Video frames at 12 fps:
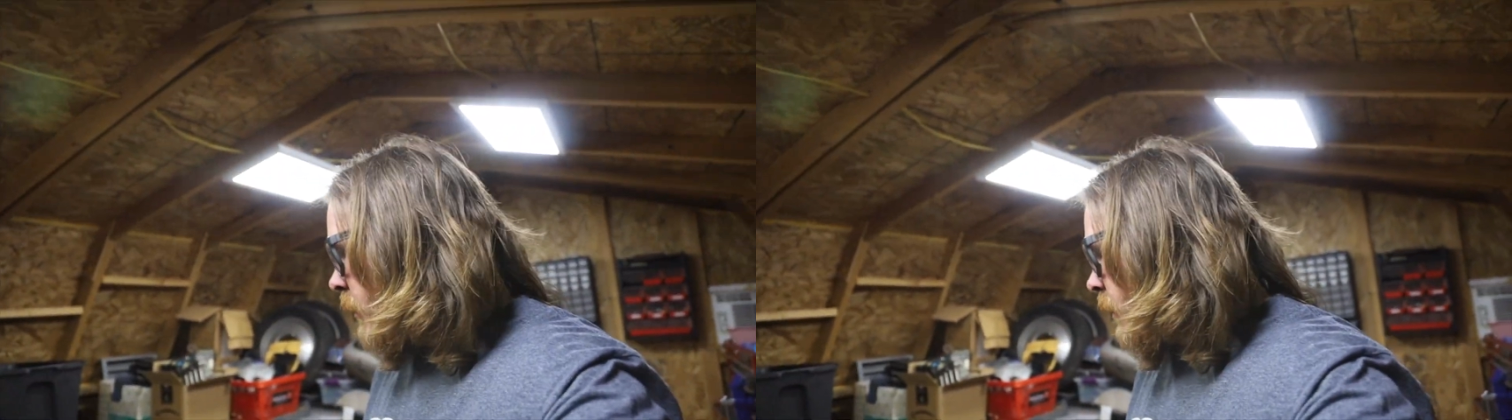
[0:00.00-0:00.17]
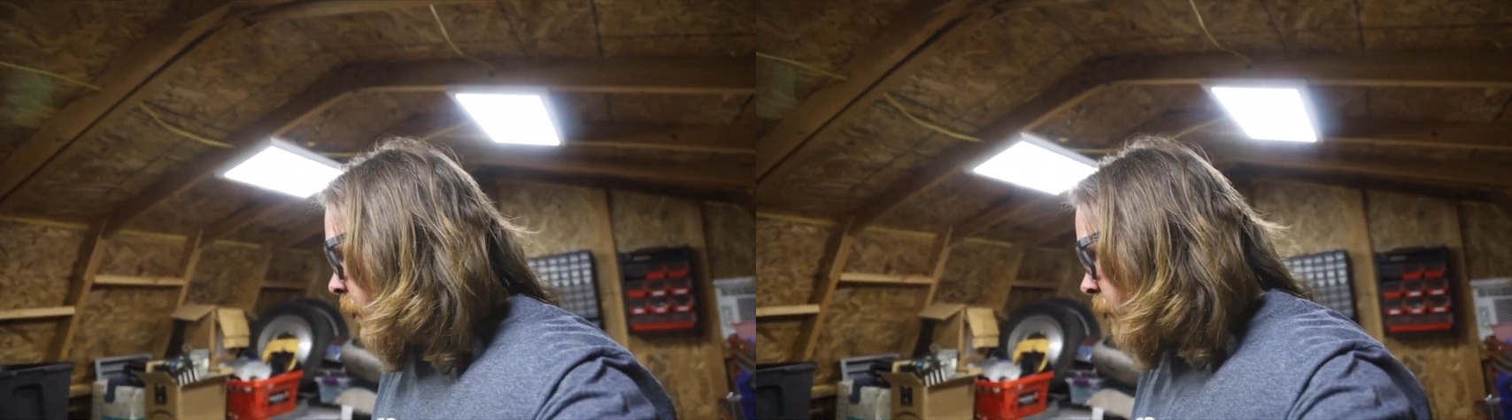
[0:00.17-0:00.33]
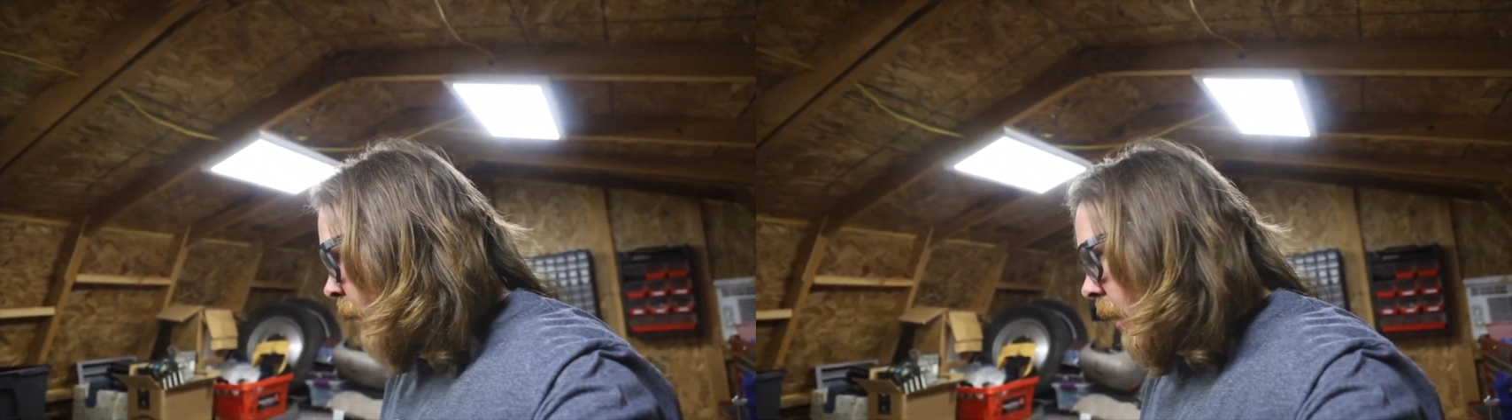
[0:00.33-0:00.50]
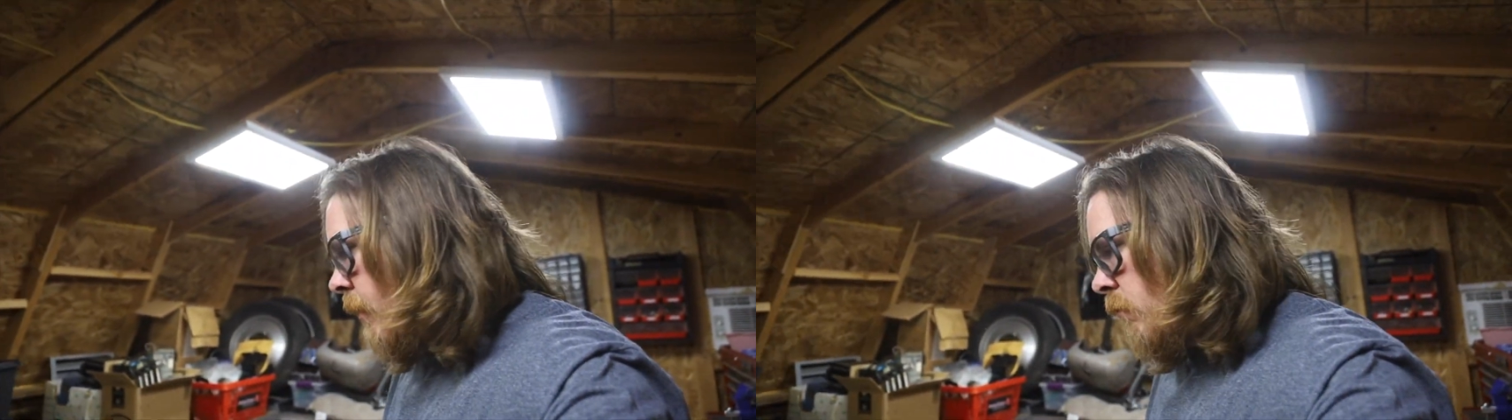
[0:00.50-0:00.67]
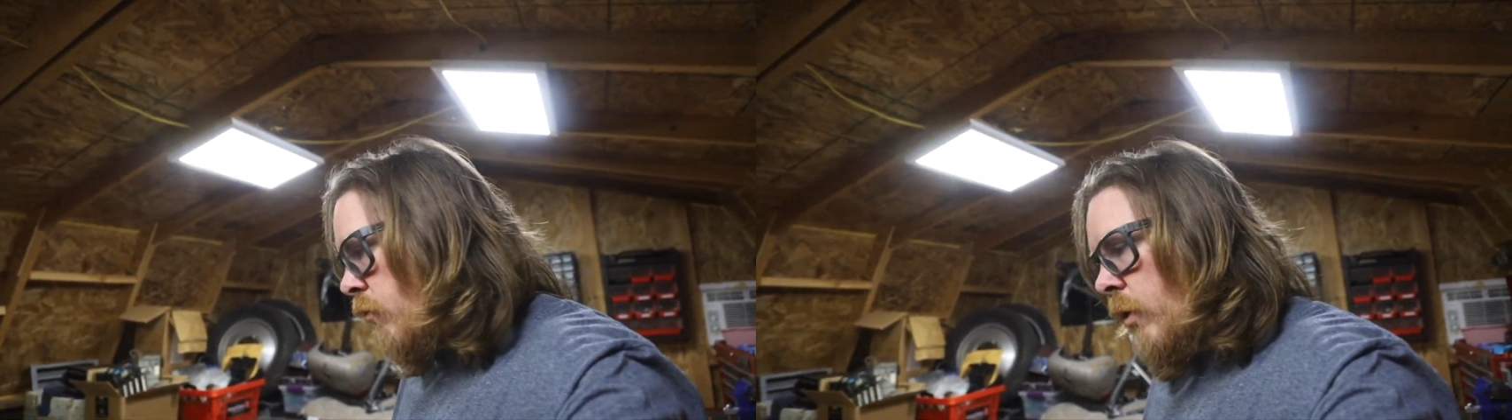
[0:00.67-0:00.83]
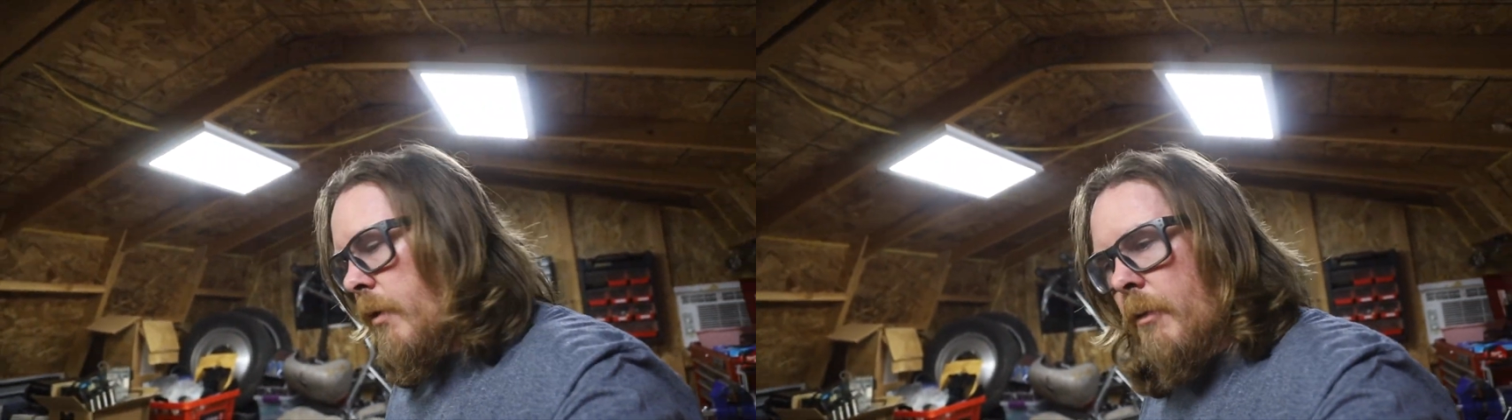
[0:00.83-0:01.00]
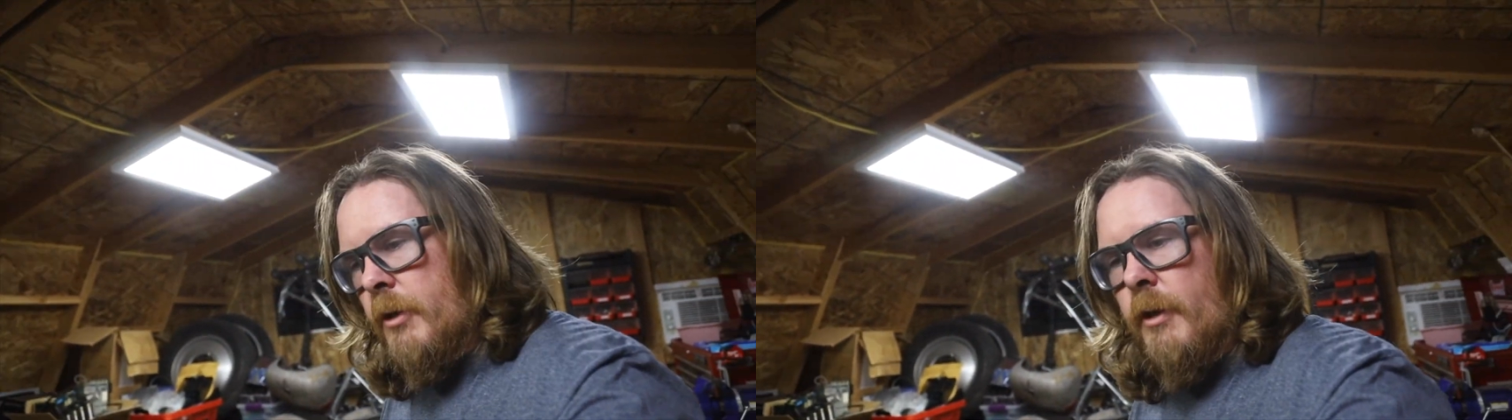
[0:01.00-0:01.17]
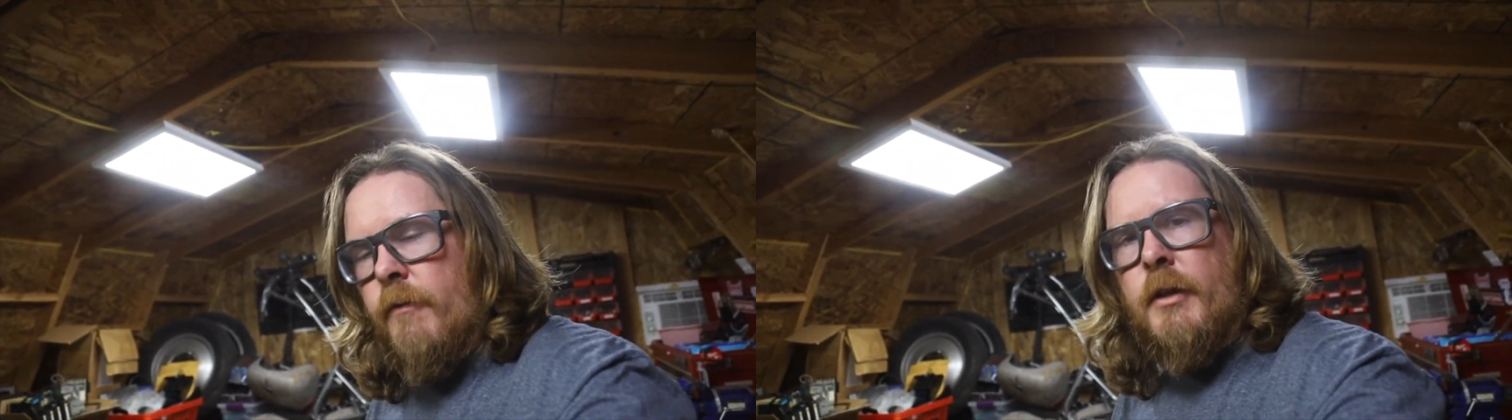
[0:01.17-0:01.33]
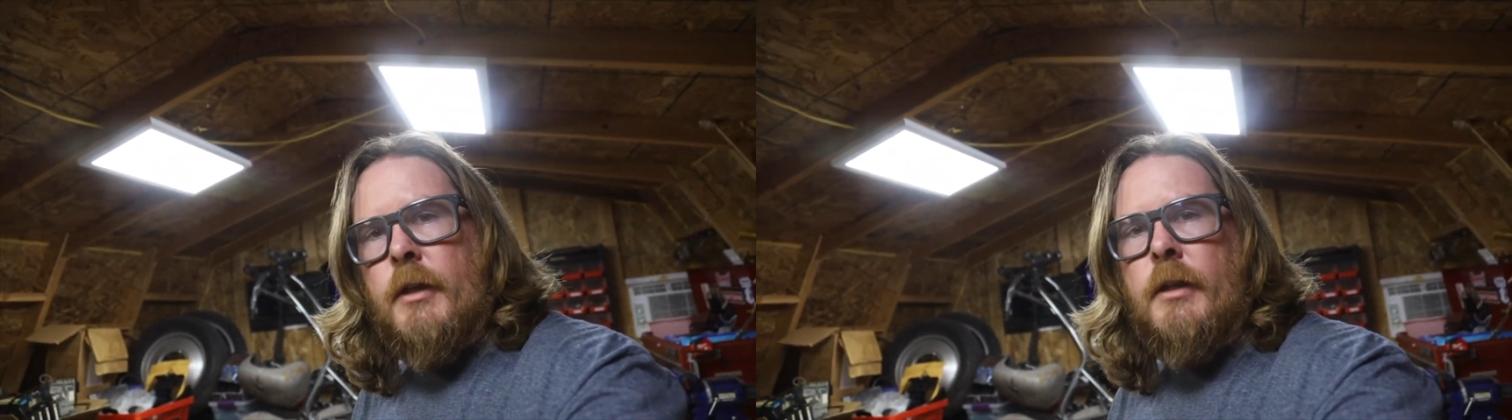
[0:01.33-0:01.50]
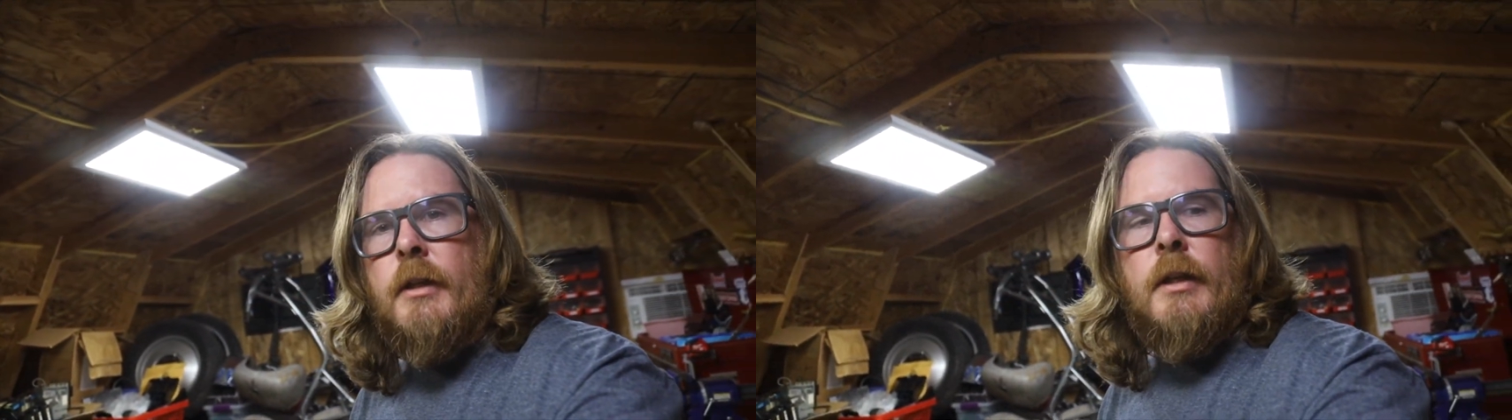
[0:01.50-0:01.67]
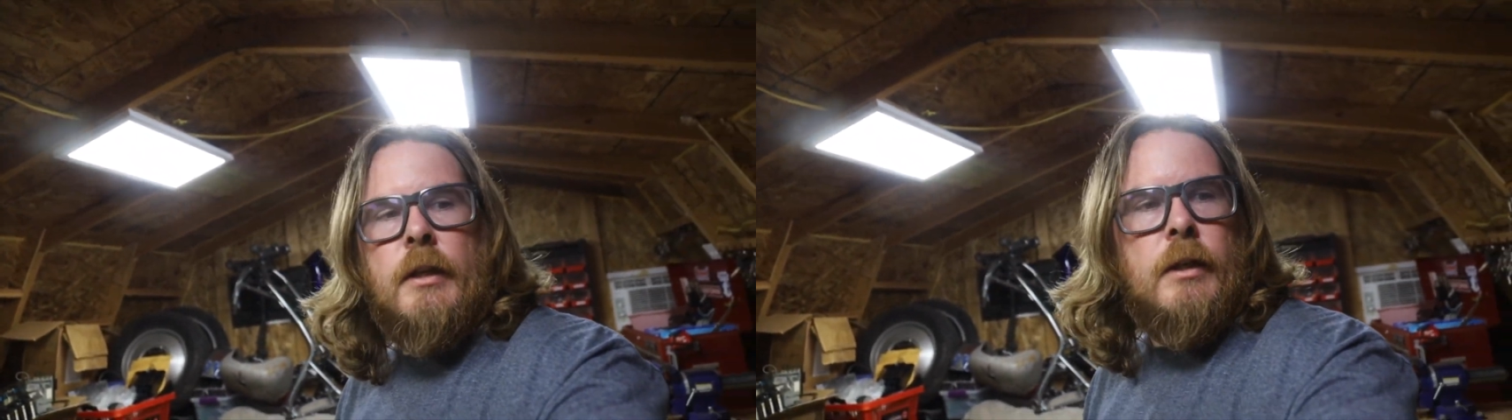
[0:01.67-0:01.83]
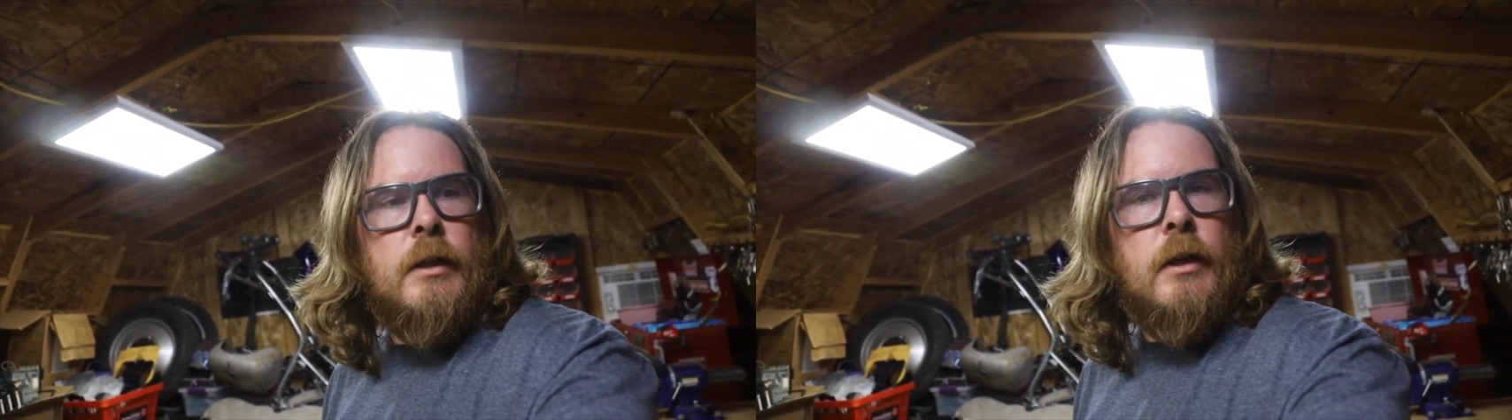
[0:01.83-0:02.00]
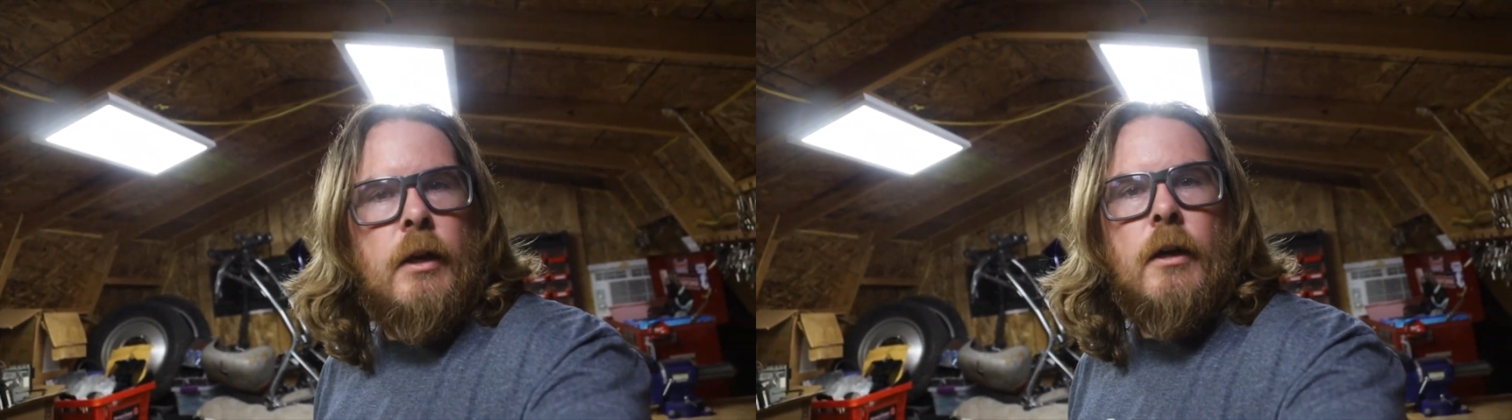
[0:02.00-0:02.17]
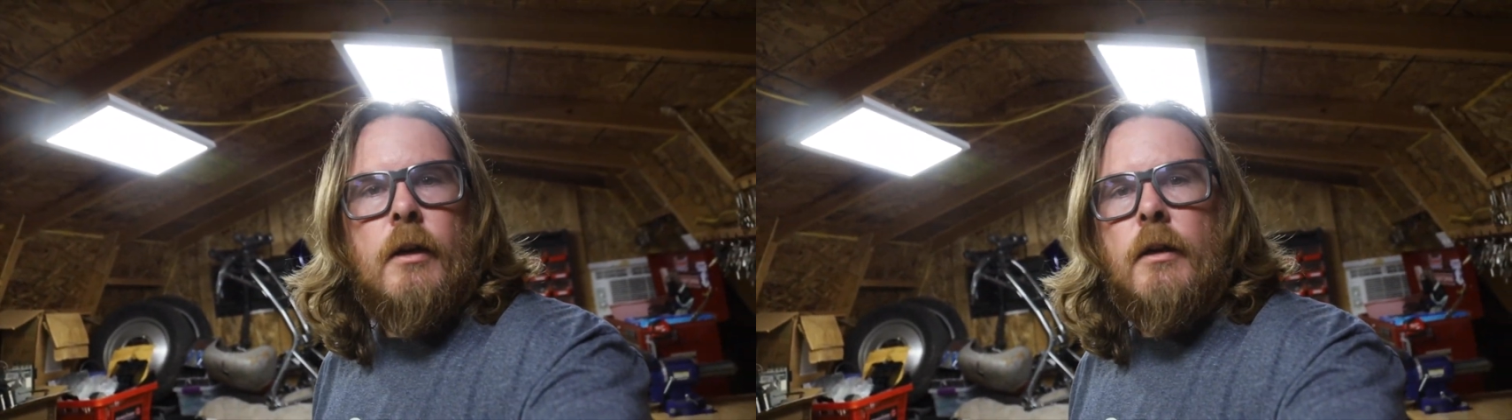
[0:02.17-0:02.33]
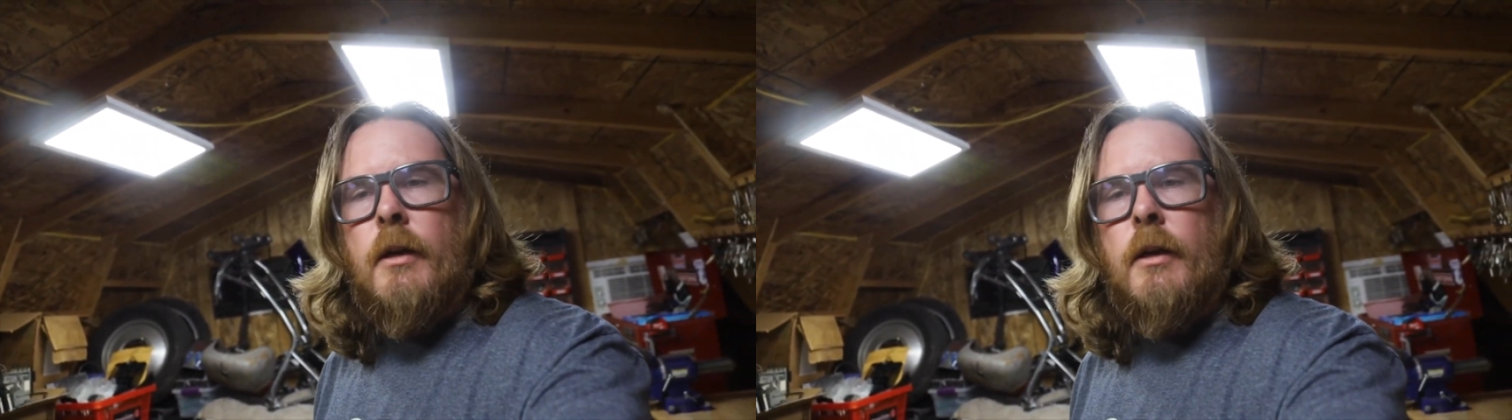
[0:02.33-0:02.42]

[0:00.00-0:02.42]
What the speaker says: I've gotten pretty much everything cleaned in here.